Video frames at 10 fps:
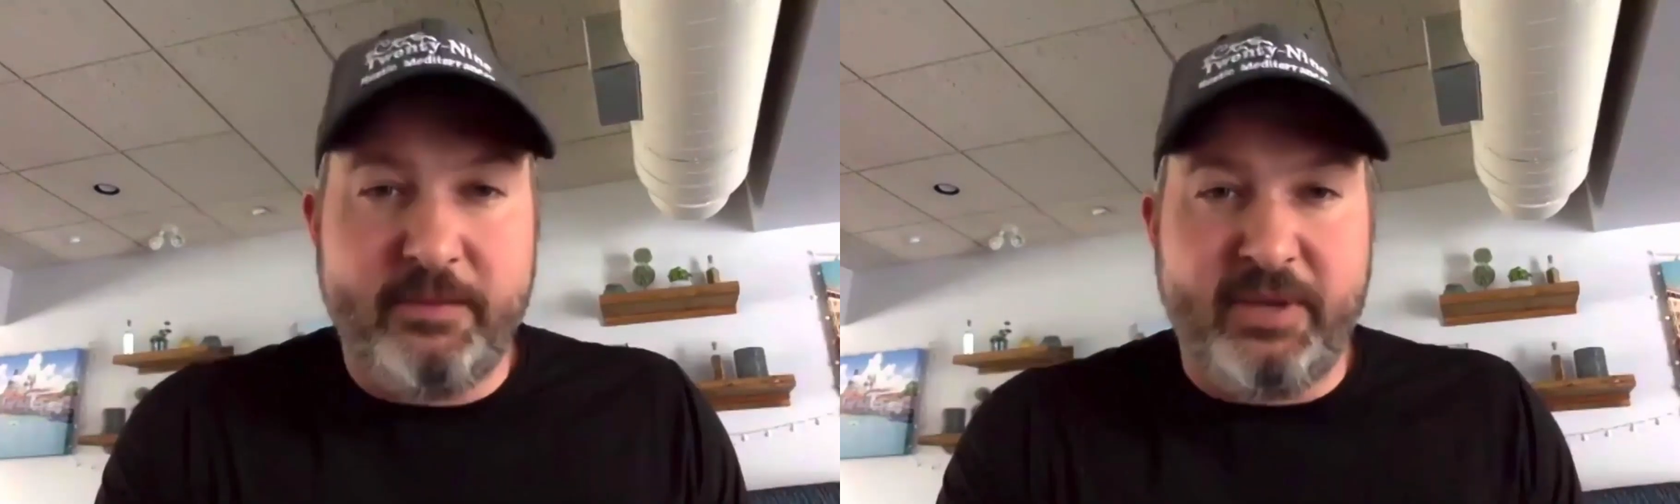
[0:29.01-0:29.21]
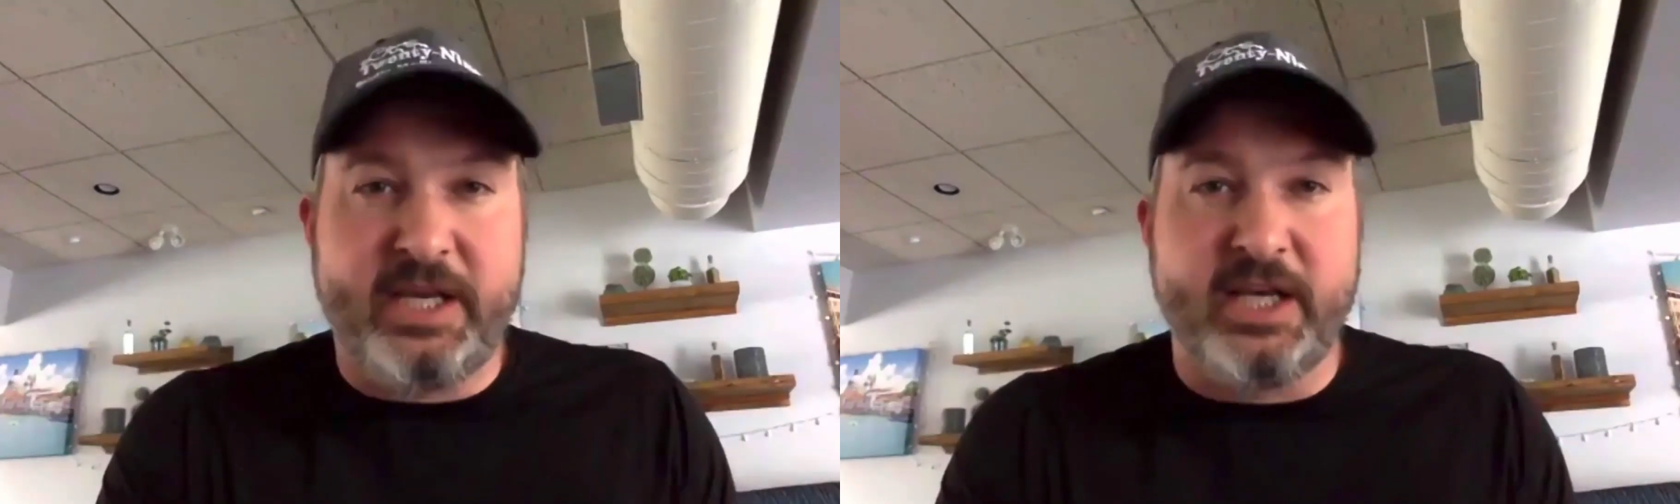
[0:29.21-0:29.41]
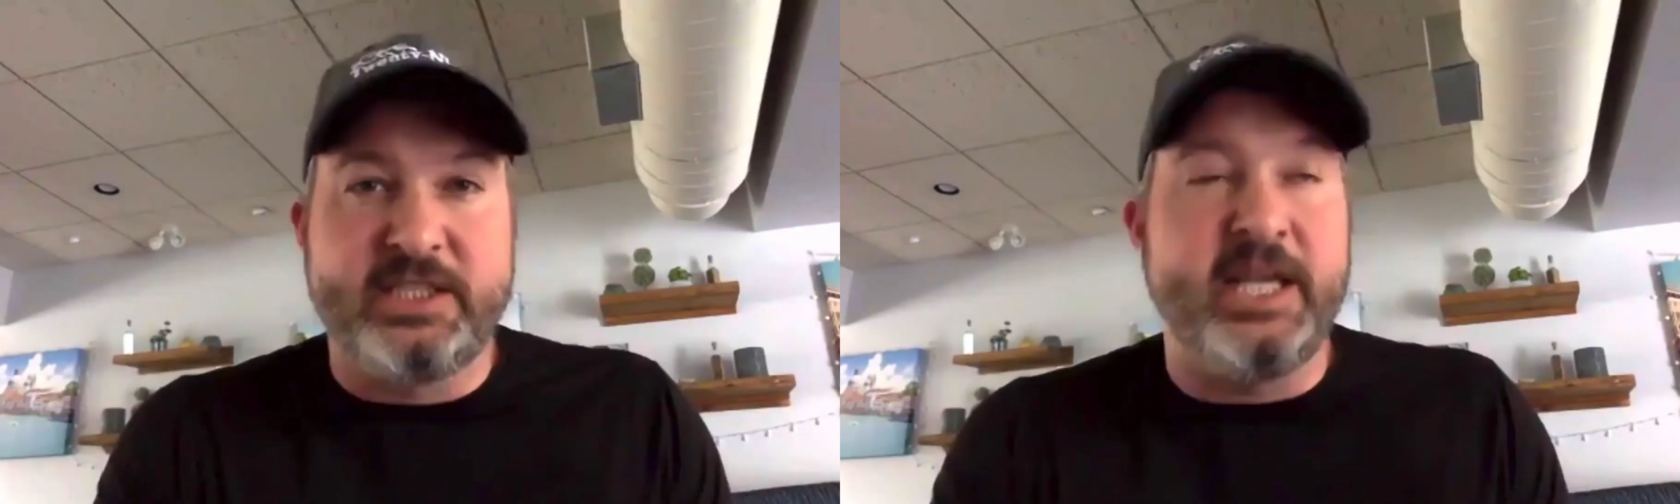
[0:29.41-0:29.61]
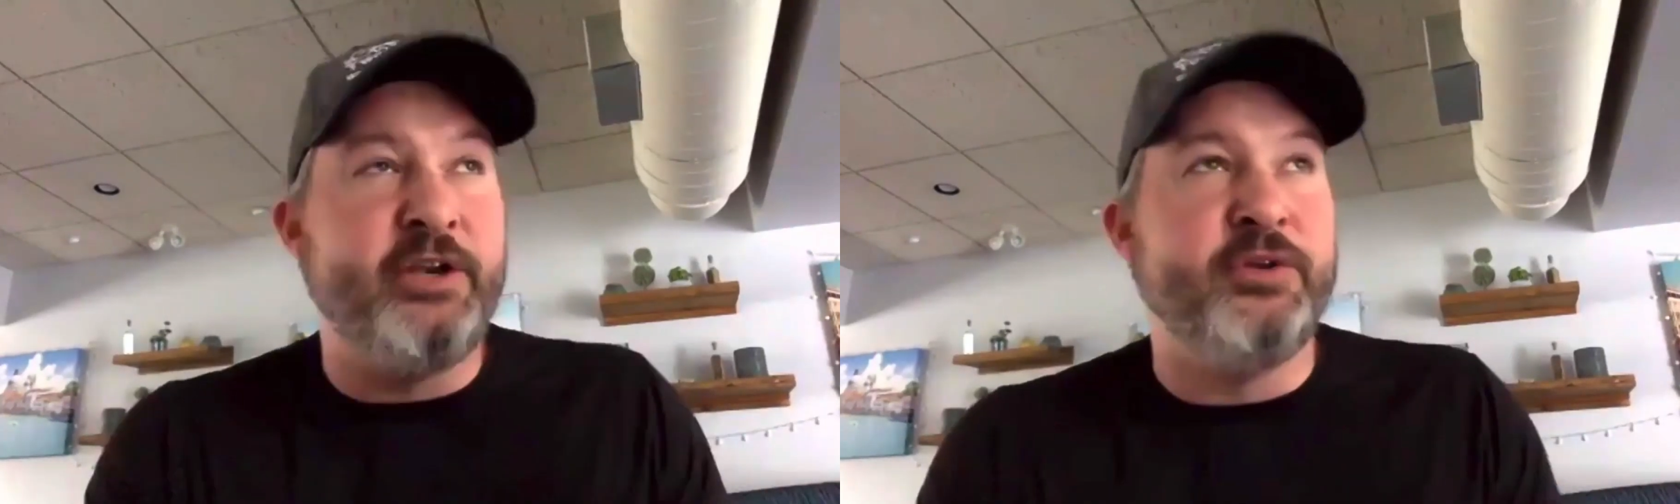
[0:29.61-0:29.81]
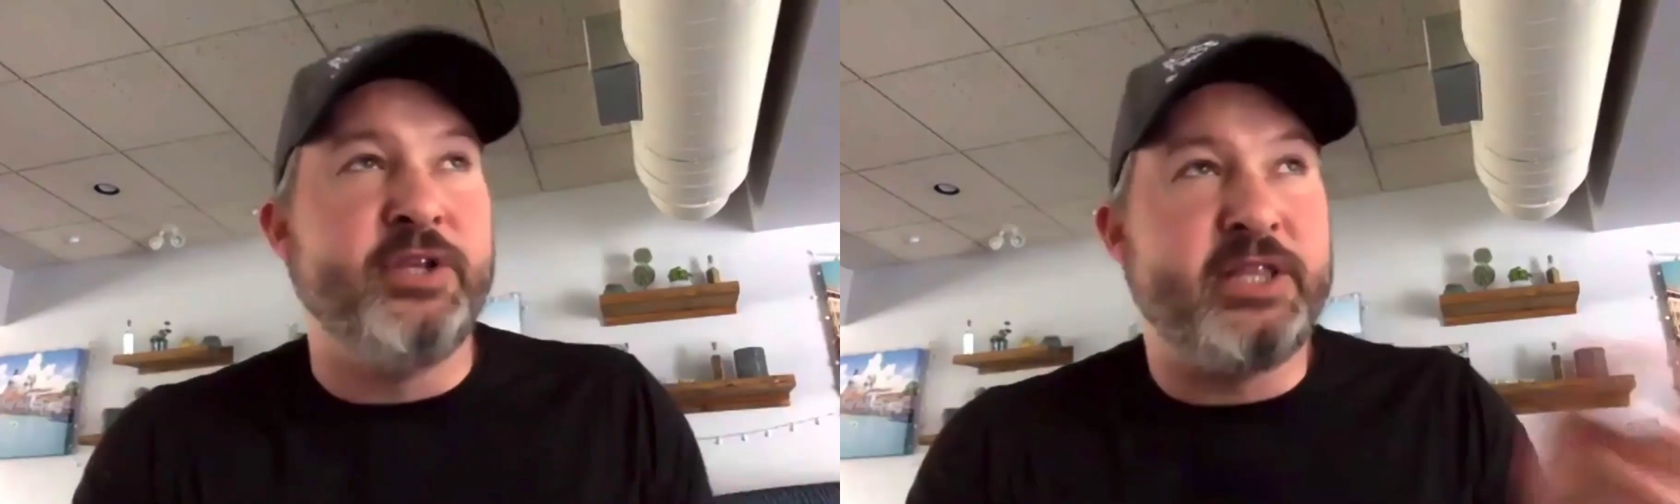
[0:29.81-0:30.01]
because they
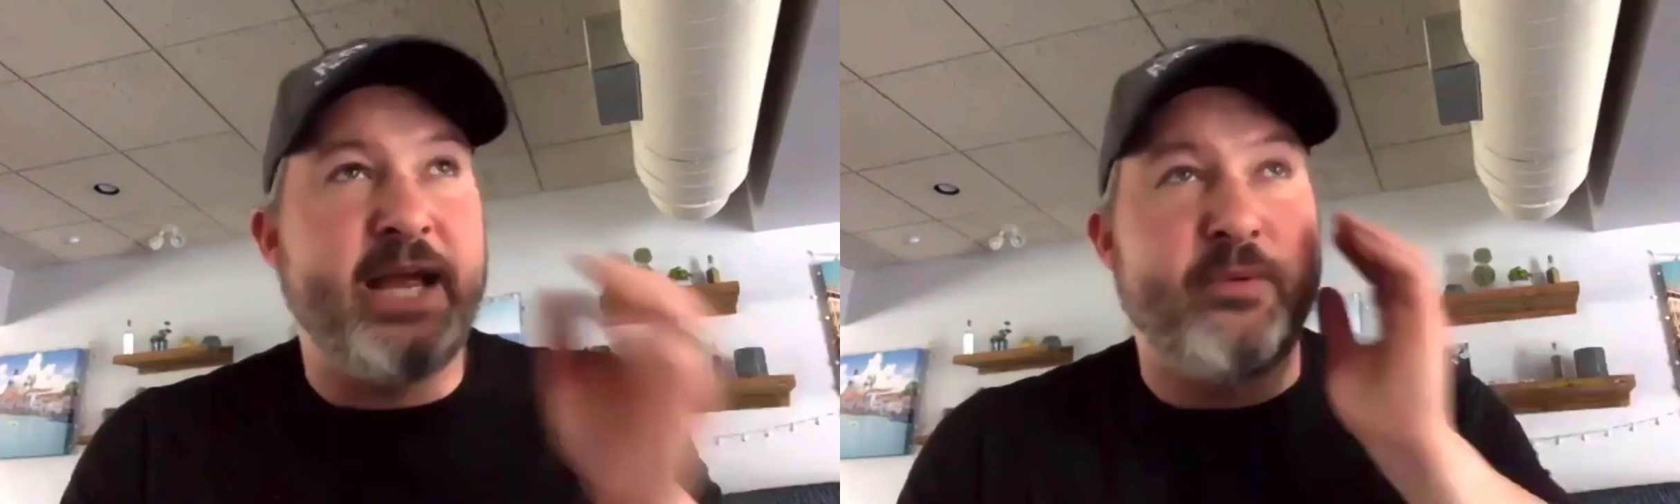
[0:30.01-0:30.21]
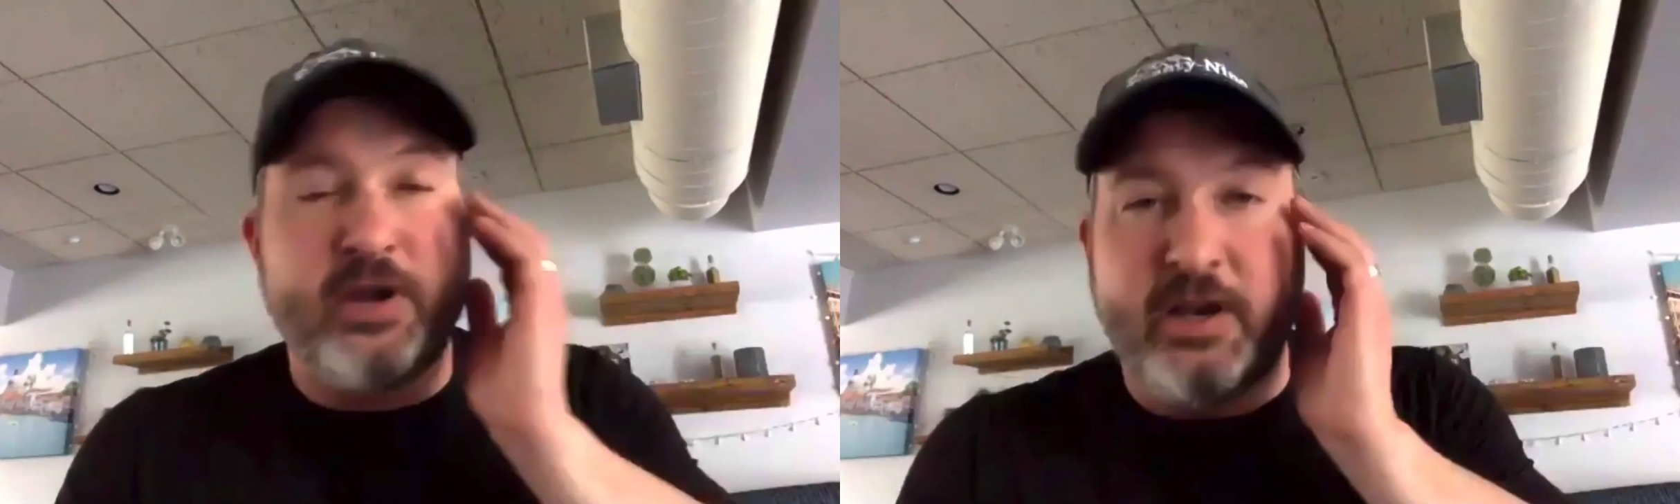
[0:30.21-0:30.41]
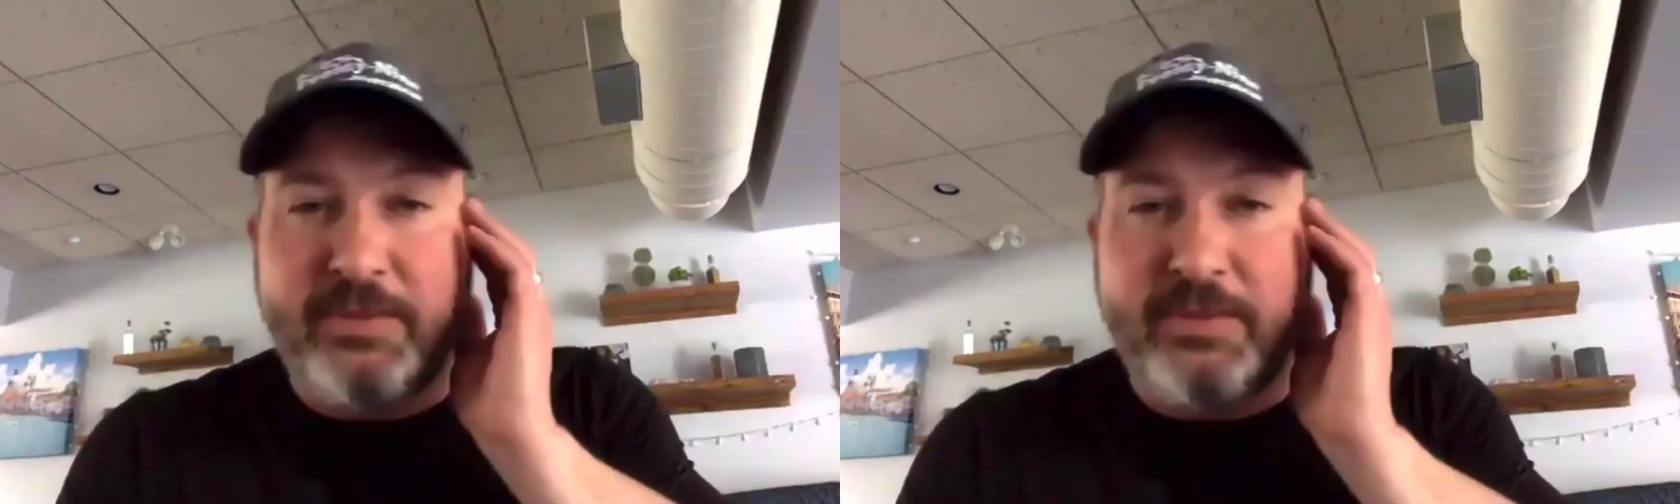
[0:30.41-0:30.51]
knew that they were going